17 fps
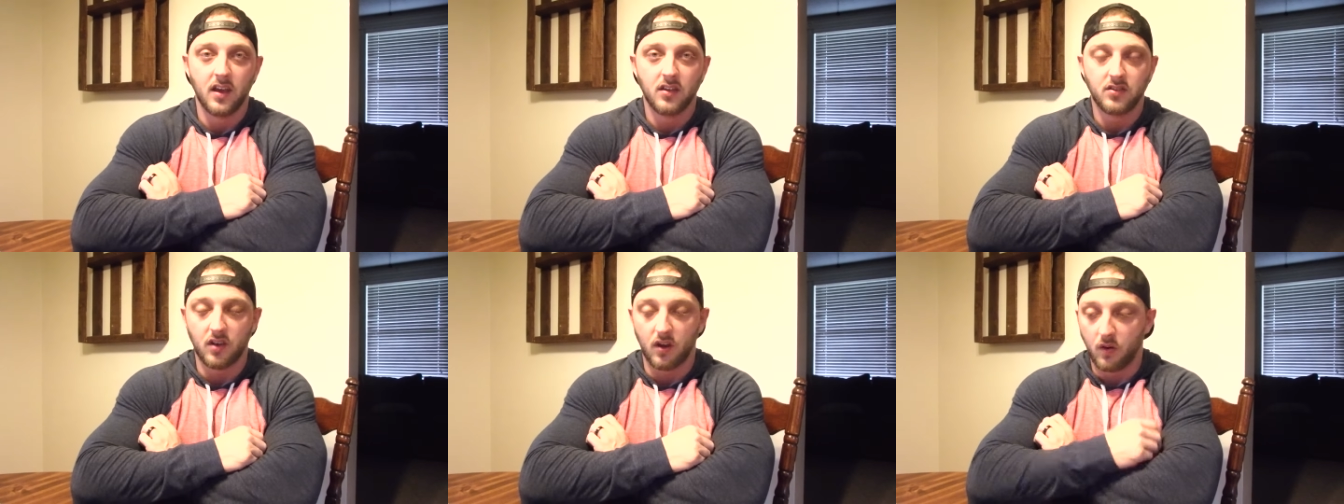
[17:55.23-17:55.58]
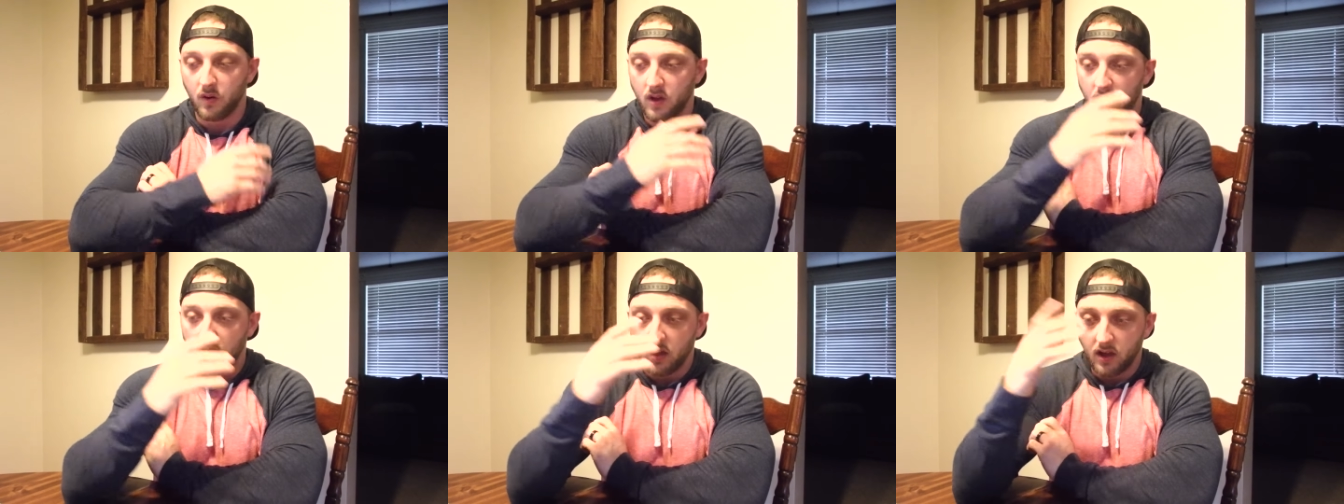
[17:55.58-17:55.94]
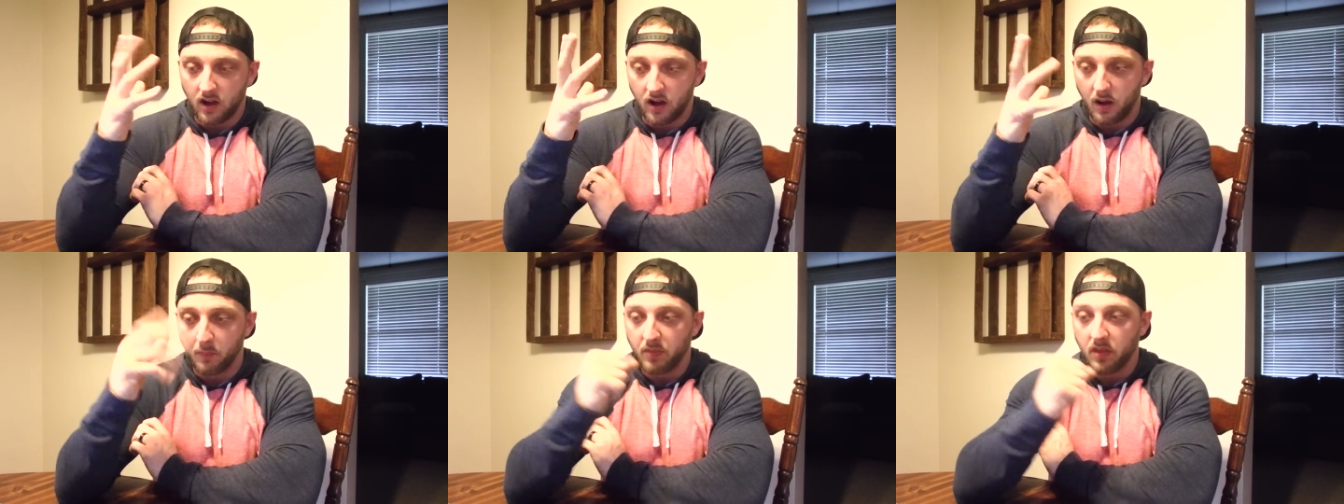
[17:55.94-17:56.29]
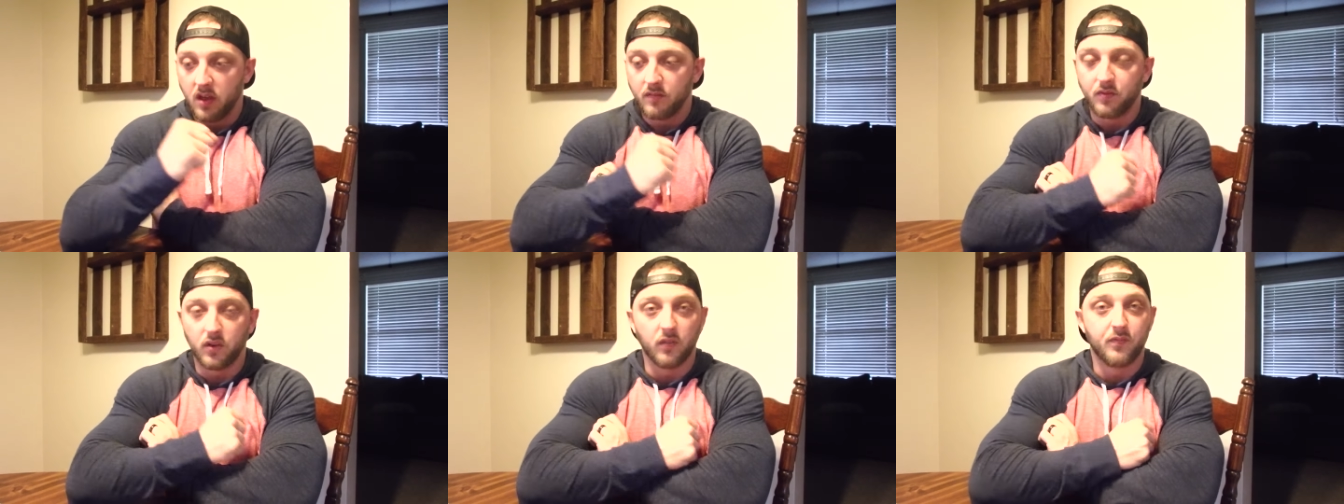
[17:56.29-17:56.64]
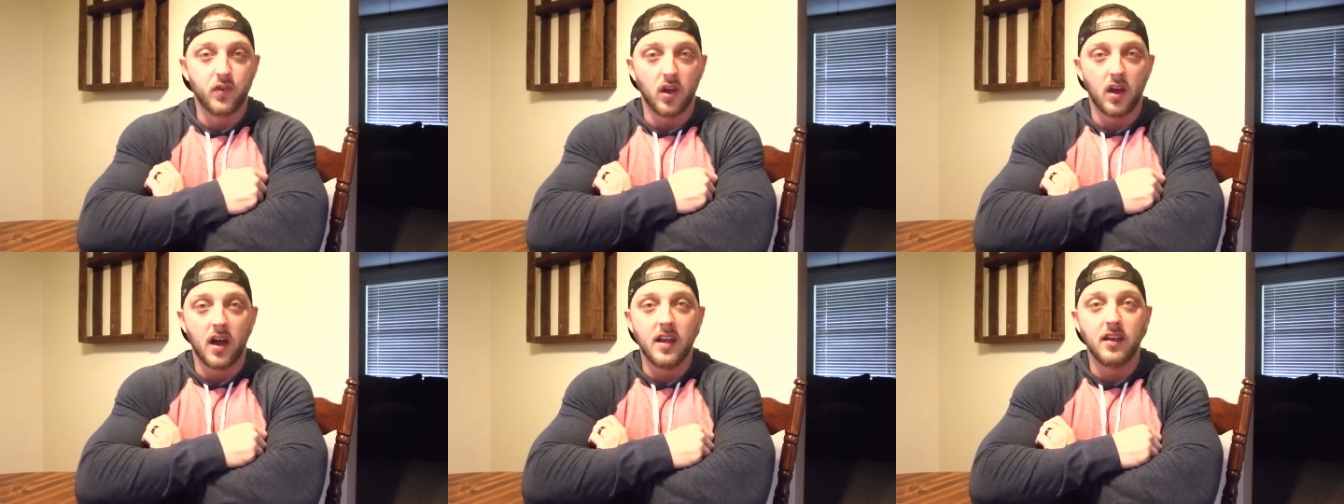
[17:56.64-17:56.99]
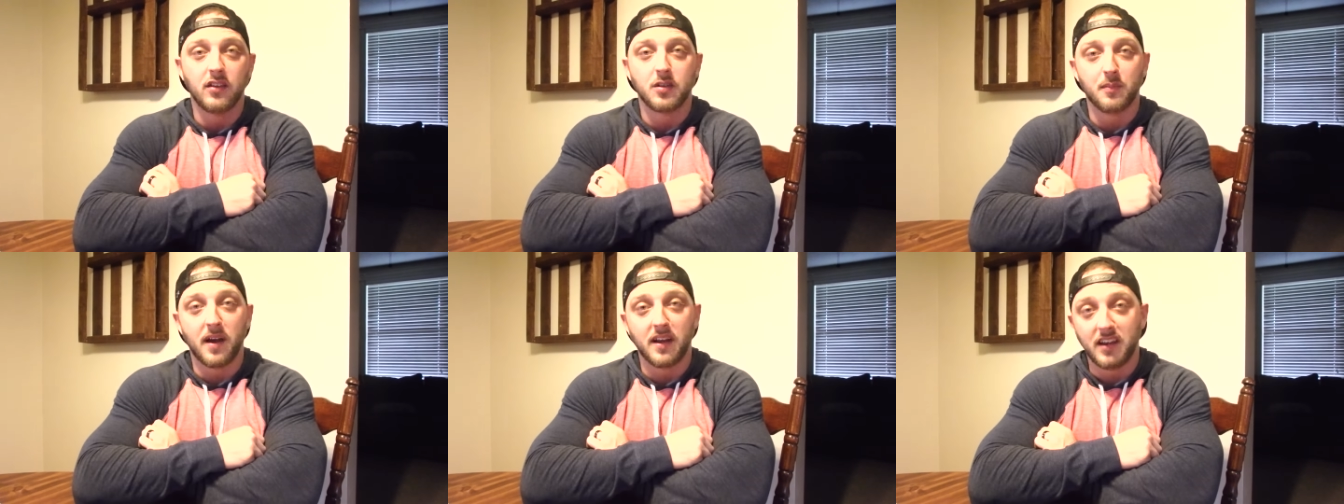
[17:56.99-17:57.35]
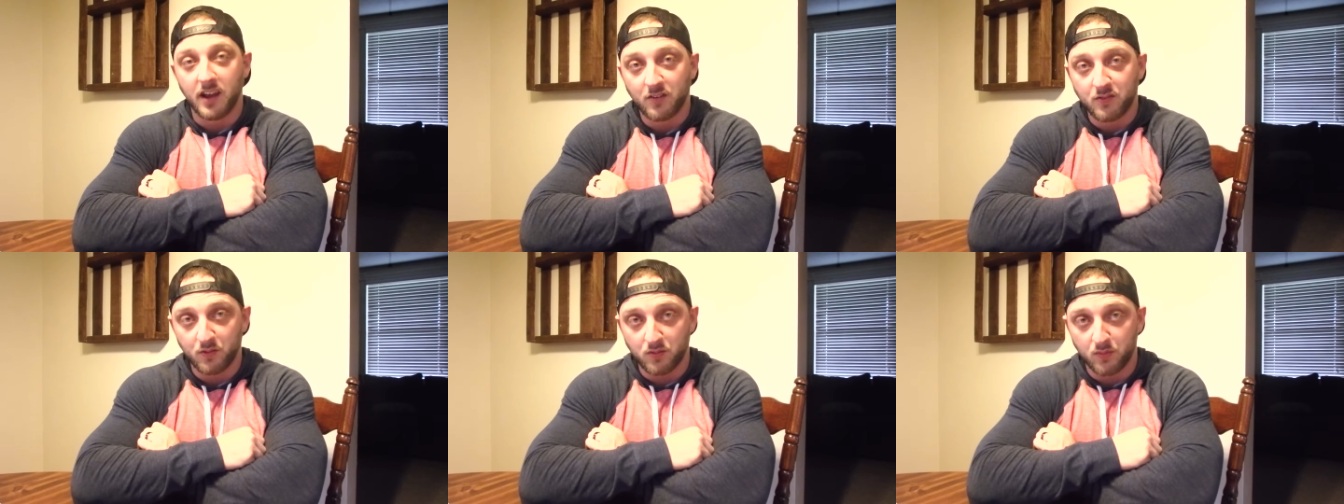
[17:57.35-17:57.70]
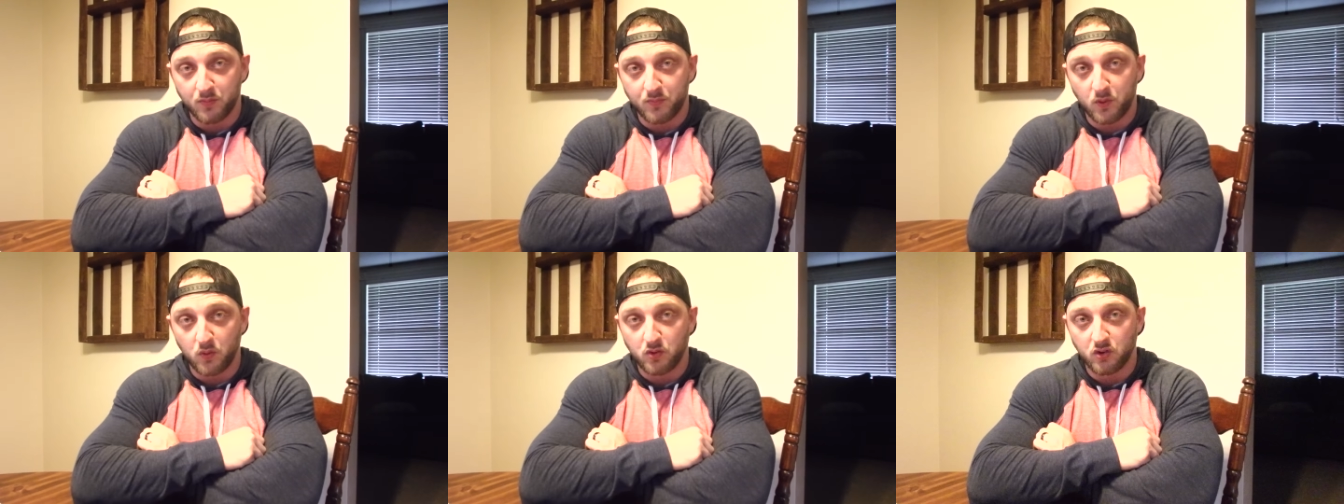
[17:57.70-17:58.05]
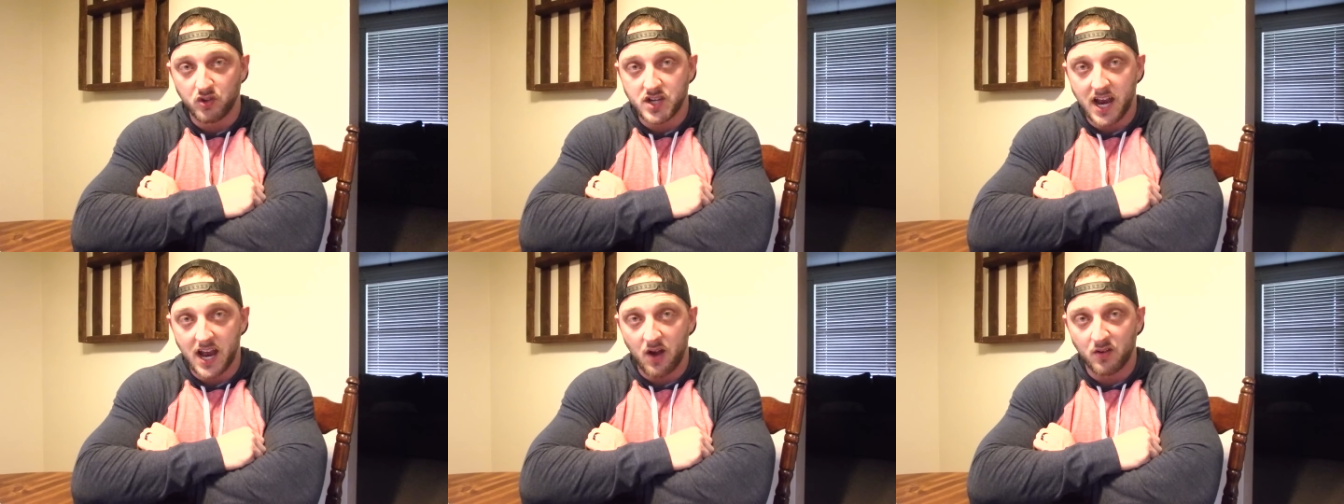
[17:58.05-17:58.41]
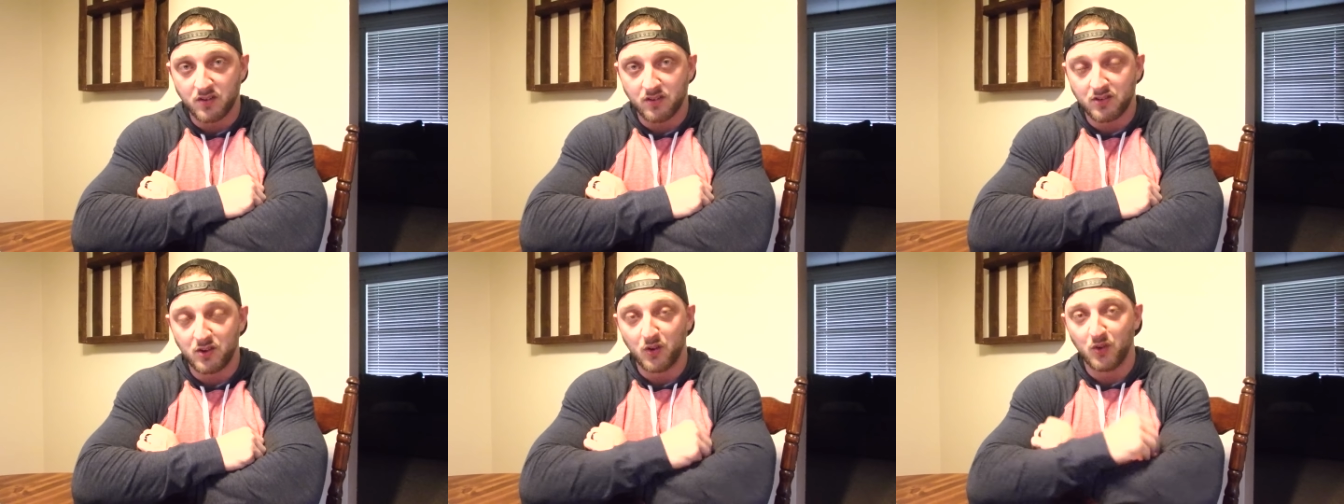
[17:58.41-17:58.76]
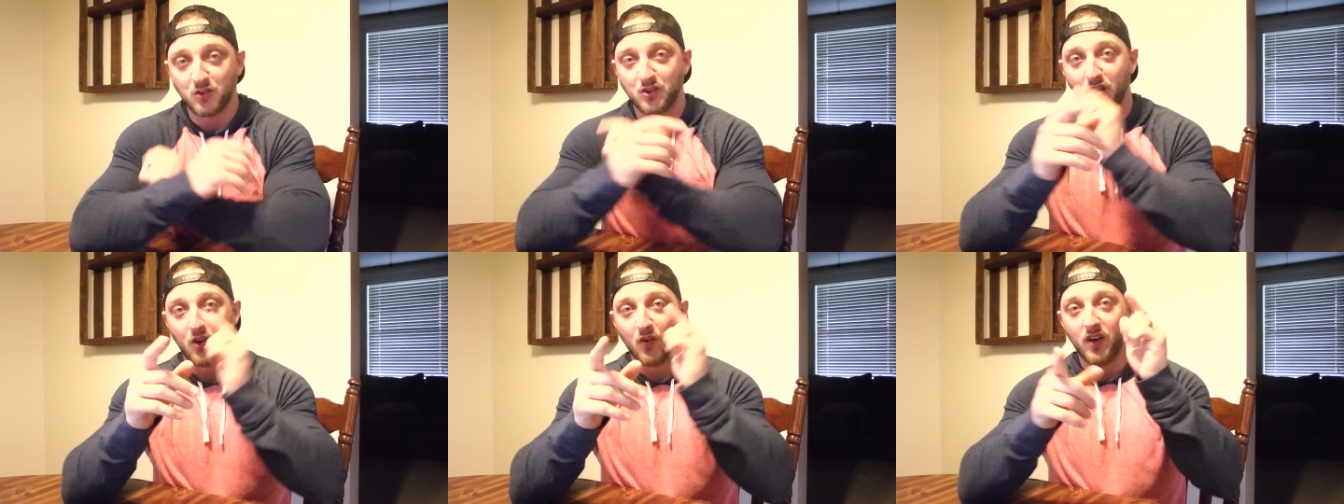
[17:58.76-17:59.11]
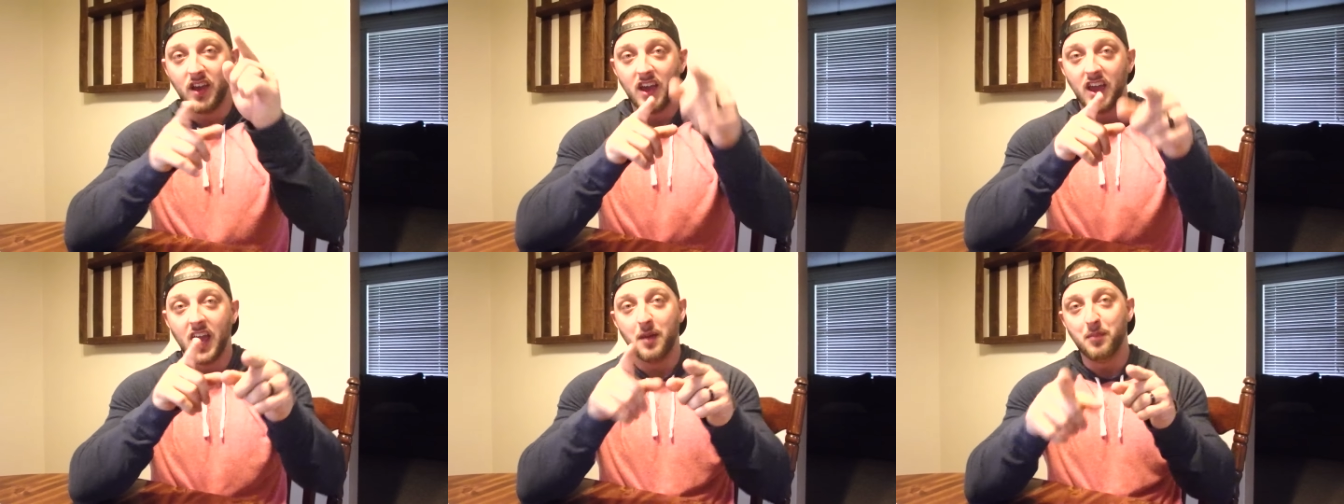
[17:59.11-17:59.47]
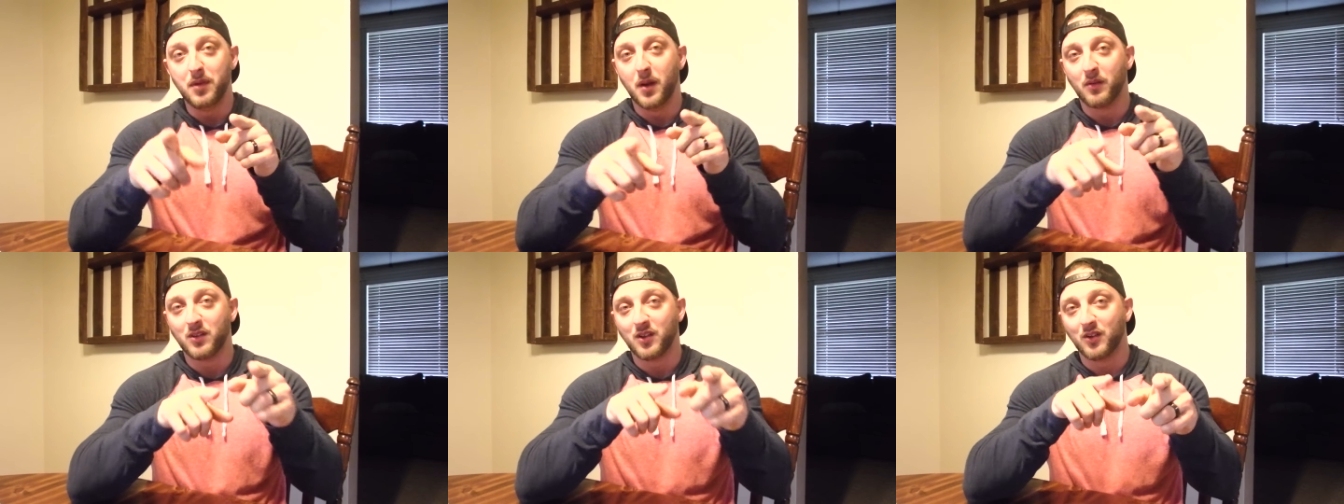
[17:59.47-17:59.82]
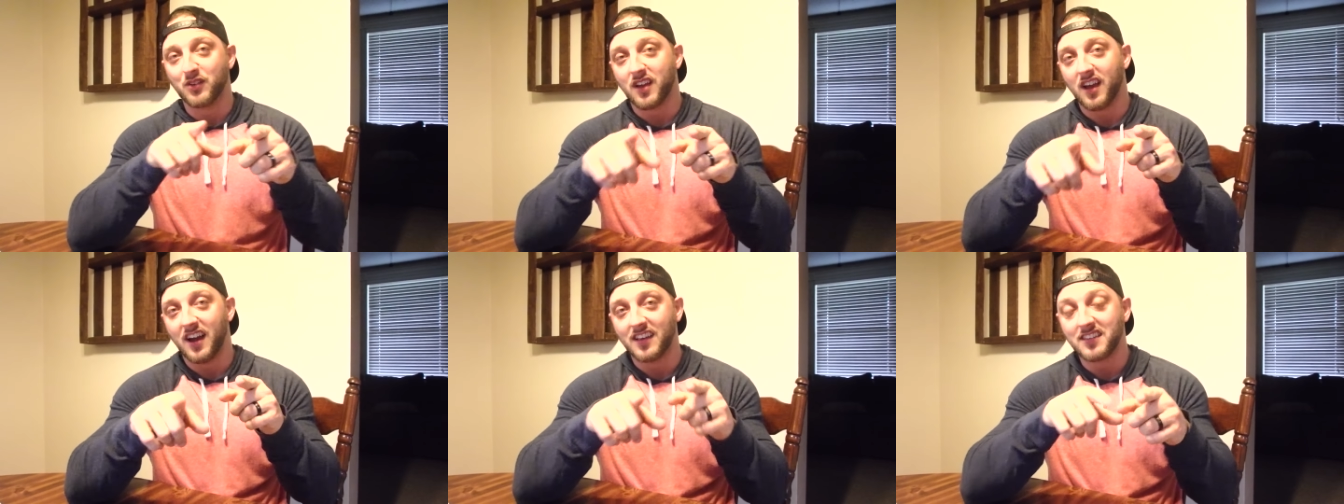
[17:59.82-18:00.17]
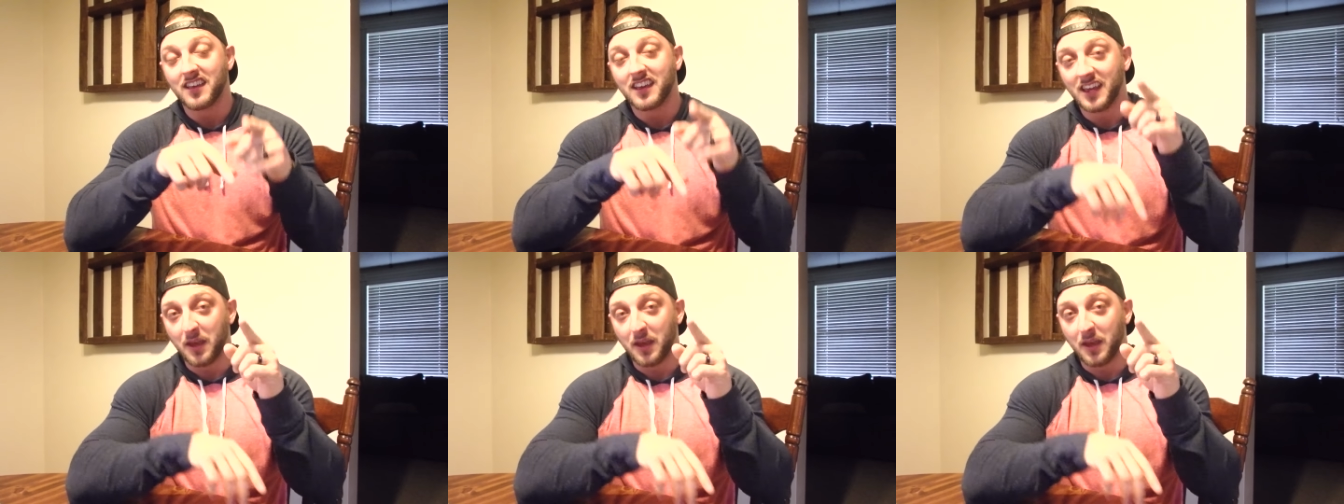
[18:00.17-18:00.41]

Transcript: So, I need some ideas for some future challenges too, so hit me up with those guys.